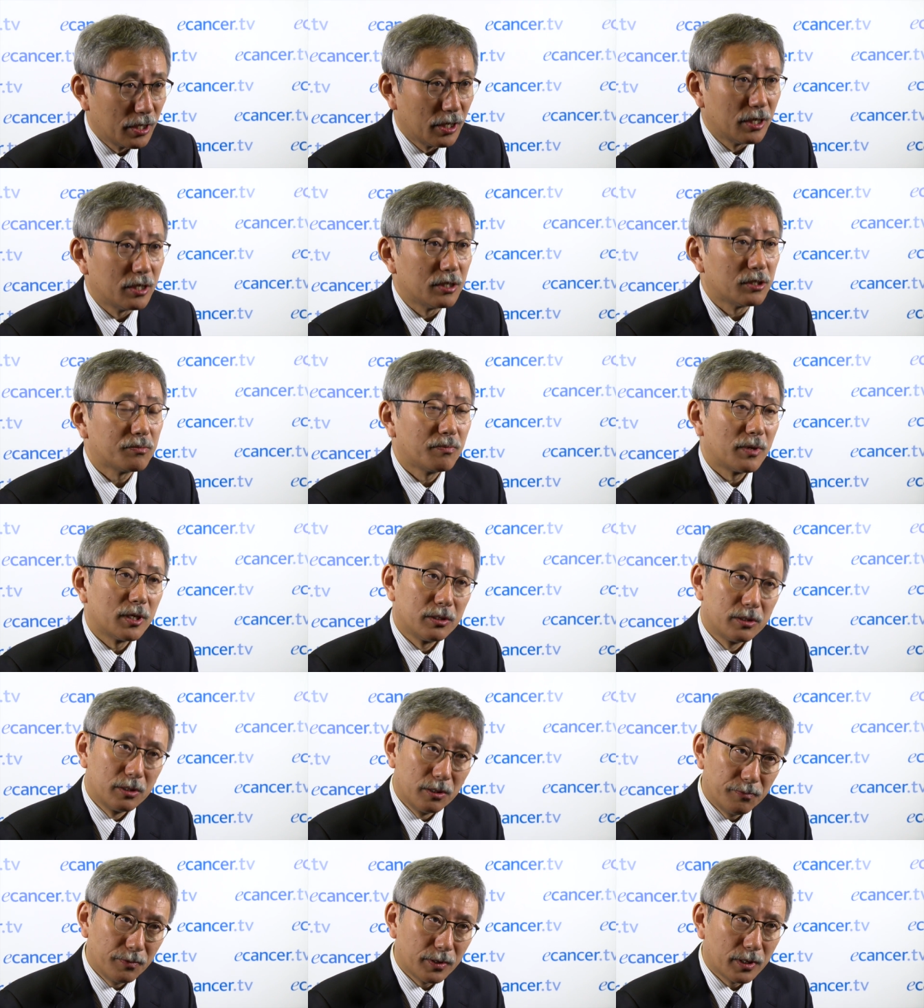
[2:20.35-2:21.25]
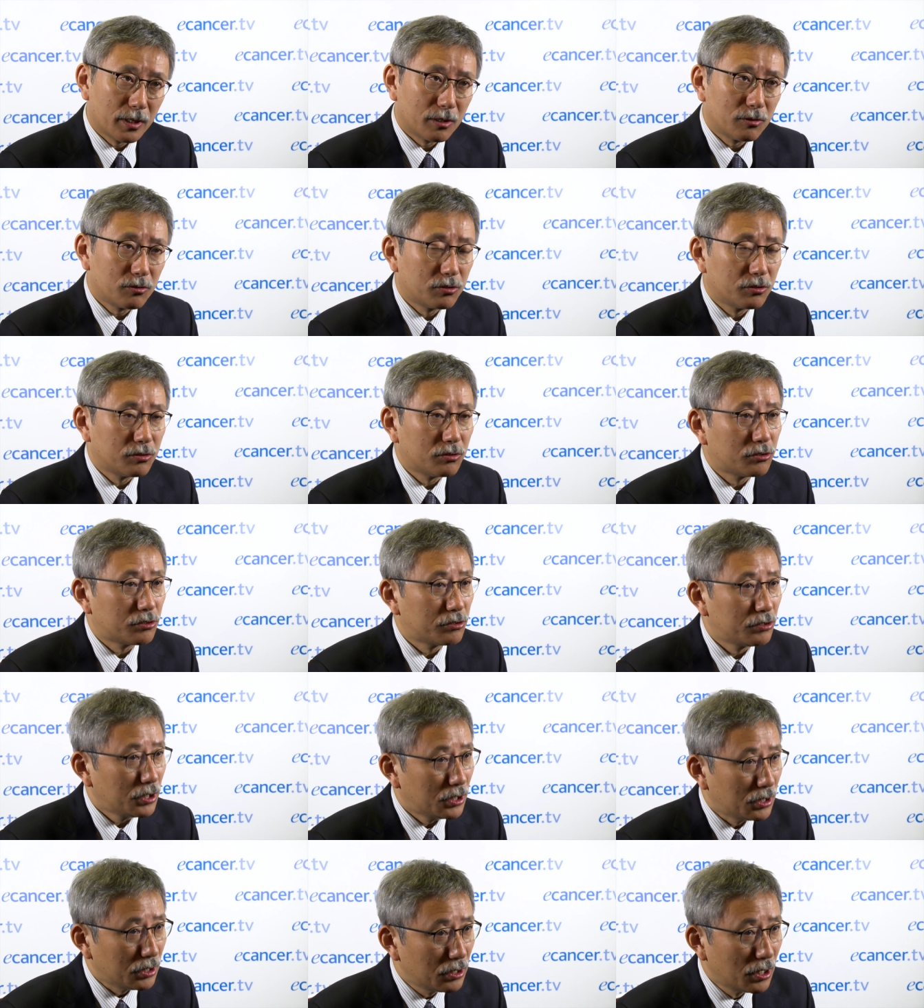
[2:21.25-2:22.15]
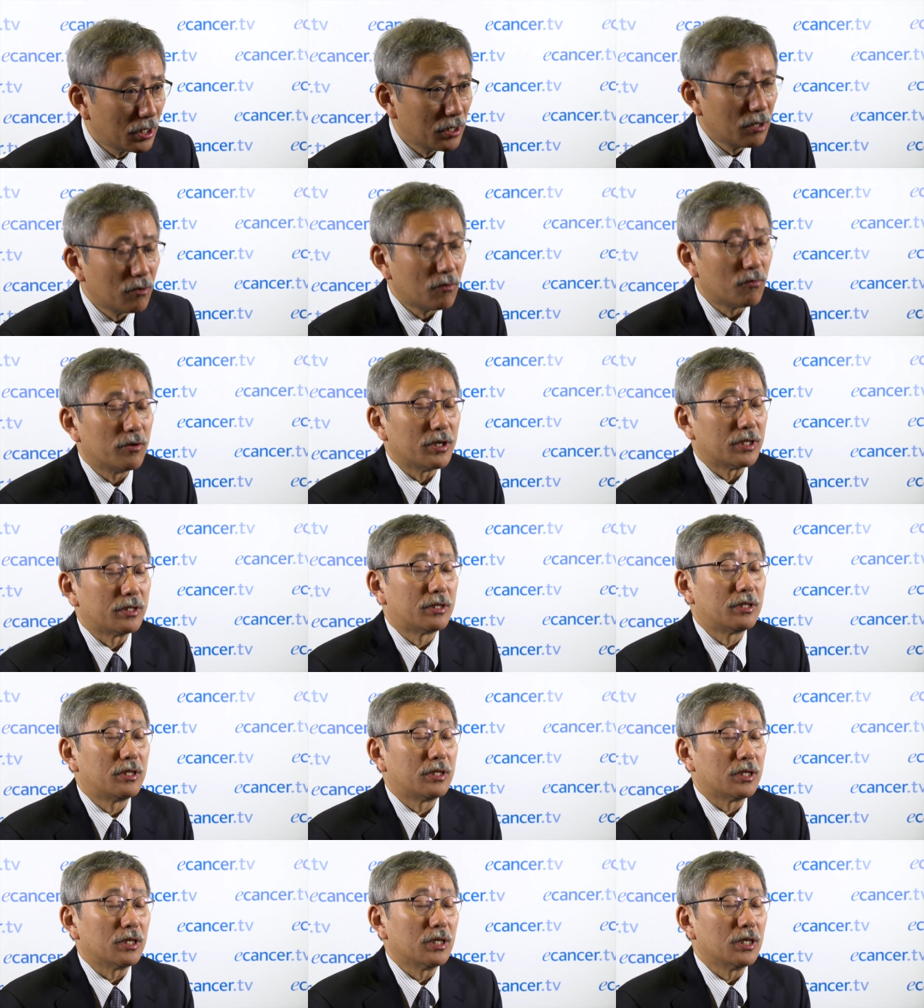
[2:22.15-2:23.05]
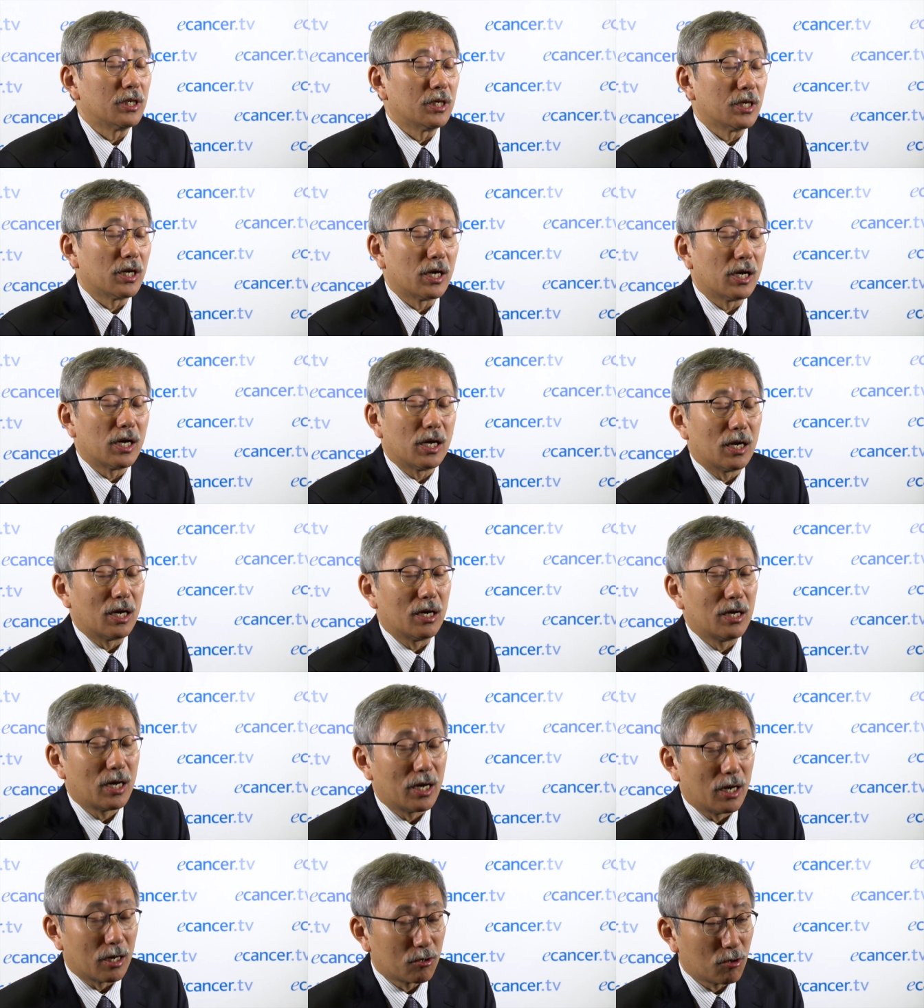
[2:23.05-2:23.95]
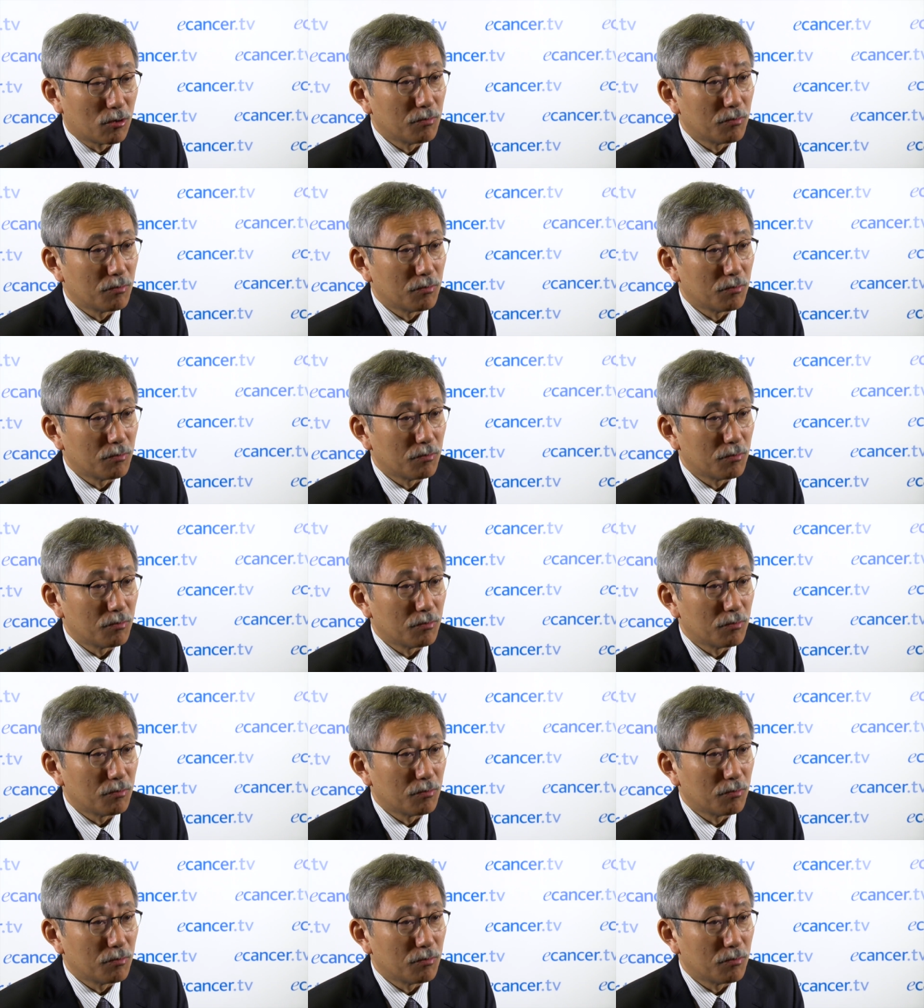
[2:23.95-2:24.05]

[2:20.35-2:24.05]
It is very difficult to treat with the uh,